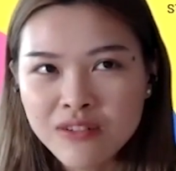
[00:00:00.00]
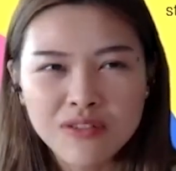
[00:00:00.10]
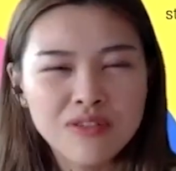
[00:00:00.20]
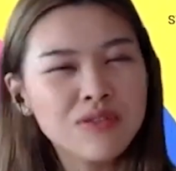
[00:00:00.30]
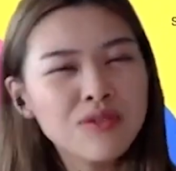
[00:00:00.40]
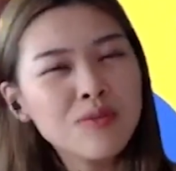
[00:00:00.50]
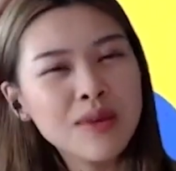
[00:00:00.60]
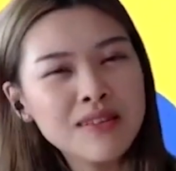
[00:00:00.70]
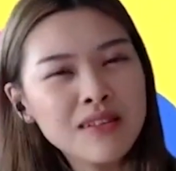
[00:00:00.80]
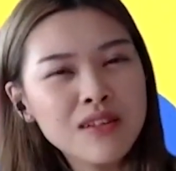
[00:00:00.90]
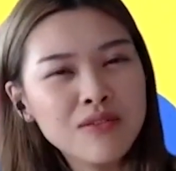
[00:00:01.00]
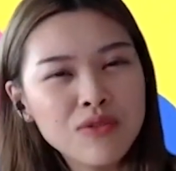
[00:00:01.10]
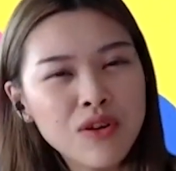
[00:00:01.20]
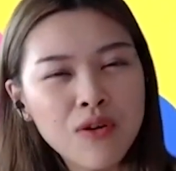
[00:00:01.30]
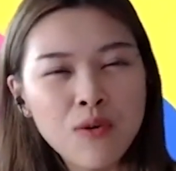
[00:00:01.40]
so you basically do
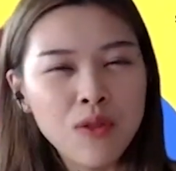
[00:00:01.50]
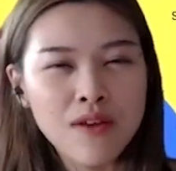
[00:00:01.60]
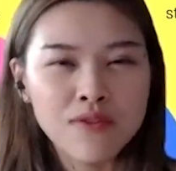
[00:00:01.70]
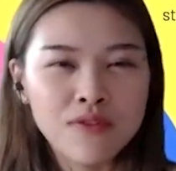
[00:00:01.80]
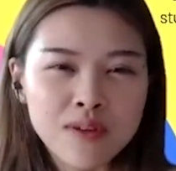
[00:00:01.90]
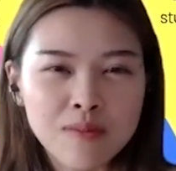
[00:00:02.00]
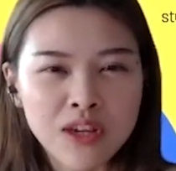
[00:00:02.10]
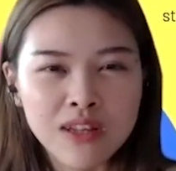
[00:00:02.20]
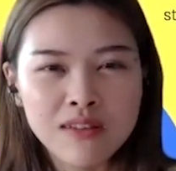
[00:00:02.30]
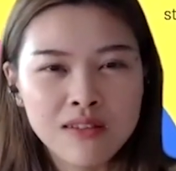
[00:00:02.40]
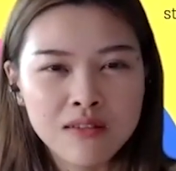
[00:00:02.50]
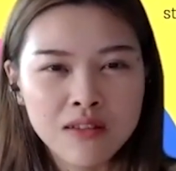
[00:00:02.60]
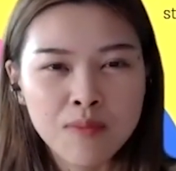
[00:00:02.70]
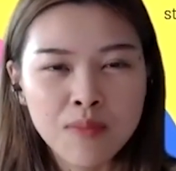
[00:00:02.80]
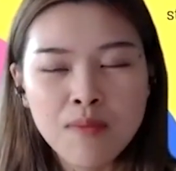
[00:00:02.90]
your O-level subjects
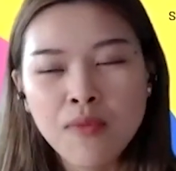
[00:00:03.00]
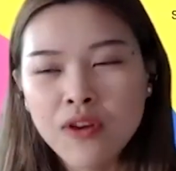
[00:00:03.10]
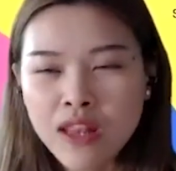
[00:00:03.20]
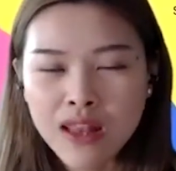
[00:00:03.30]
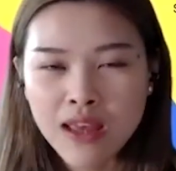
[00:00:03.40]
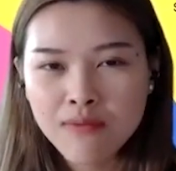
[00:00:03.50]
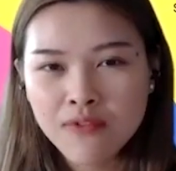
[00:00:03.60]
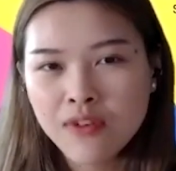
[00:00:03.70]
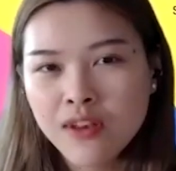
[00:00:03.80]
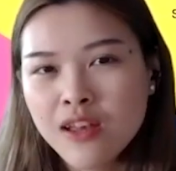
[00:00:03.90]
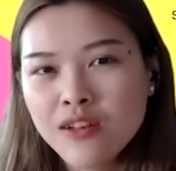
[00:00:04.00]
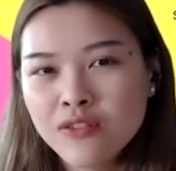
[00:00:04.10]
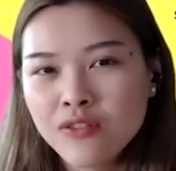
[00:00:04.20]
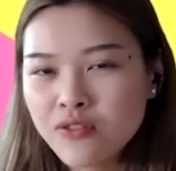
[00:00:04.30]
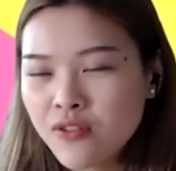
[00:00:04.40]
a bit more in depth,
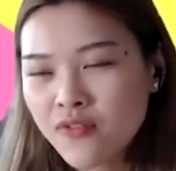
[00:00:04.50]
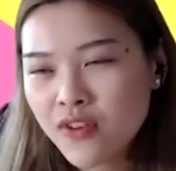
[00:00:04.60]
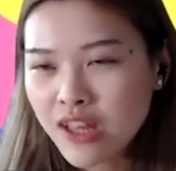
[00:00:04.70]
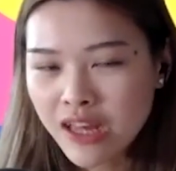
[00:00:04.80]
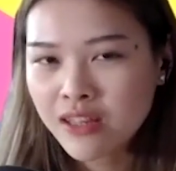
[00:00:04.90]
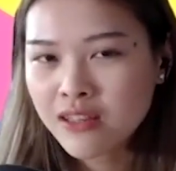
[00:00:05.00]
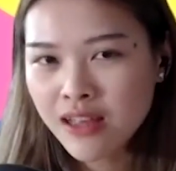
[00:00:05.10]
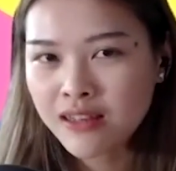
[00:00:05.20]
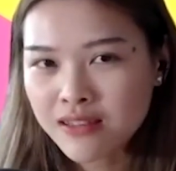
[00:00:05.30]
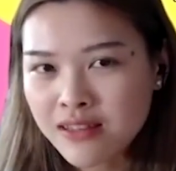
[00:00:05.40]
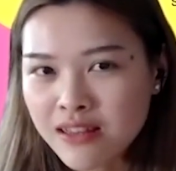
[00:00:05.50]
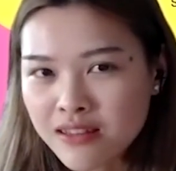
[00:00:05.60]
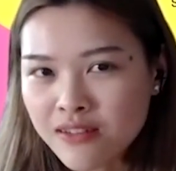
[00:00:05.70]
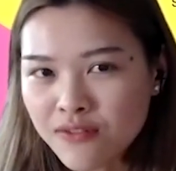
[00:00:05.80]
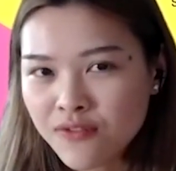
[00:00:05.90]
so it's not very like
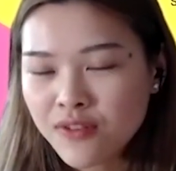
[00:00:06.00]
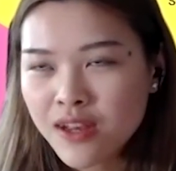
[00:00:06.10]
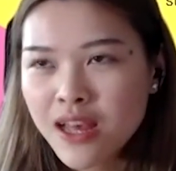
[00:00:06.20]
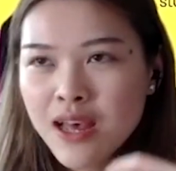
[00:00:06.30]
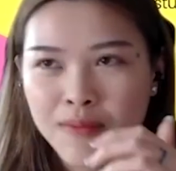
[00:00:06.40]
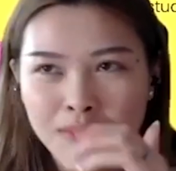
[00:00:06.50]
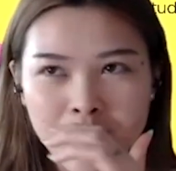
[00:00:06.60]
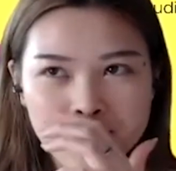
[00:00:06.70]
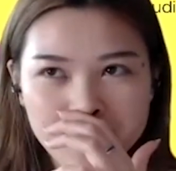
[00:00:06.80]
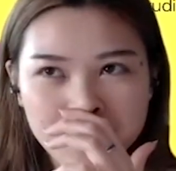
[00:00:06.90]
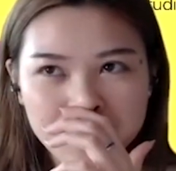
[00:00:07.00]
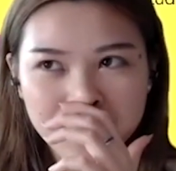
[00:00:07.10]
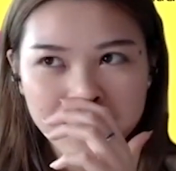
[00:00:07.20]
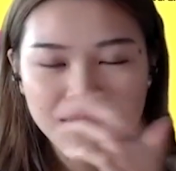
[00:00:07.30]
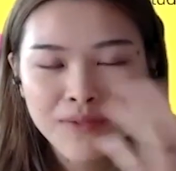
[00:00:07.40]
extensive. But then
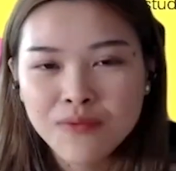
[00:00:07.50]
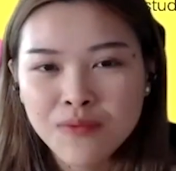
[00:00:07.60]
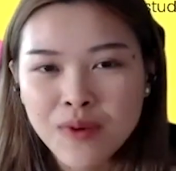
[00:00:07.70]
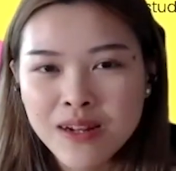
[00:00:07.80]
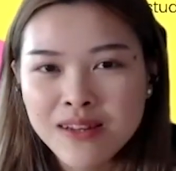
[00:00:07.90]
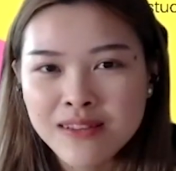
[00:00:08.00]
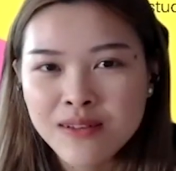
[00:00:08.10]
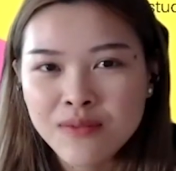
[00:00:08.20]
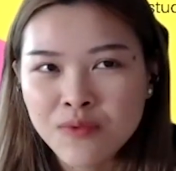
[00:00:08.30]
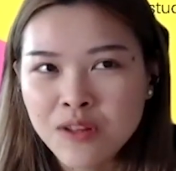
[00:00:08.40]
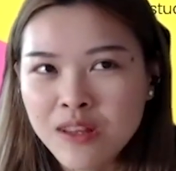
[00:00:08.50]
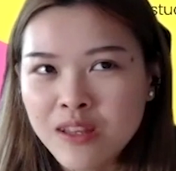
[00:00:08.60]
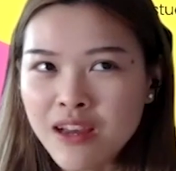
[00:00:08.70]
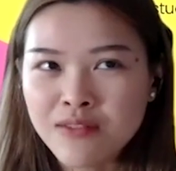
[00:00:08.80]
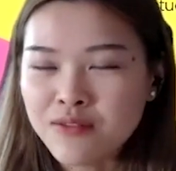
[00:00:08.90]
whether is it worth
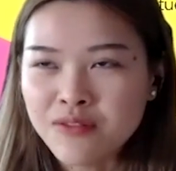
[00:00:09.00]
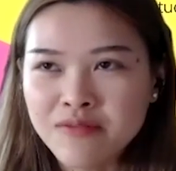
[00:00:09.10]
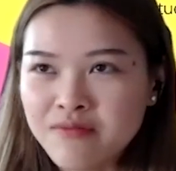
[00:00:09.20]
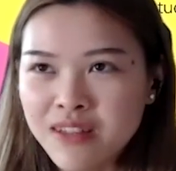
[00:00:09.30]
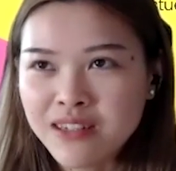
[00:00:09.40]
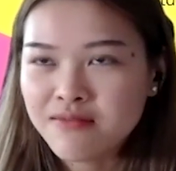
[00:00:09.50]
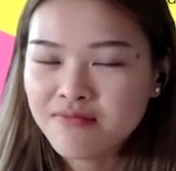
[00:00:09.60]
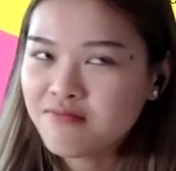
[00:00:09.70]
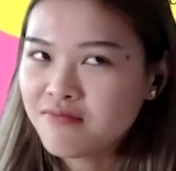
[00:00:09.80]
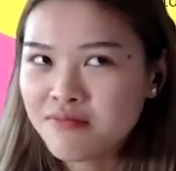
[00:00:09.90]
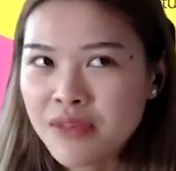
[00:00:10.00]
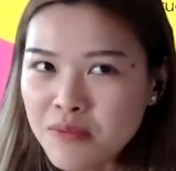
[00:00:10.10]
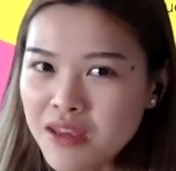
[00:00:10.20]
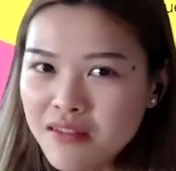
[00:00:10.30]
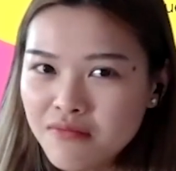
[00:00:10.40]
it, I don't know, like
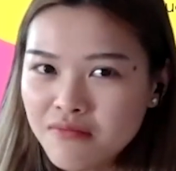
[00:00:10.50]
maybe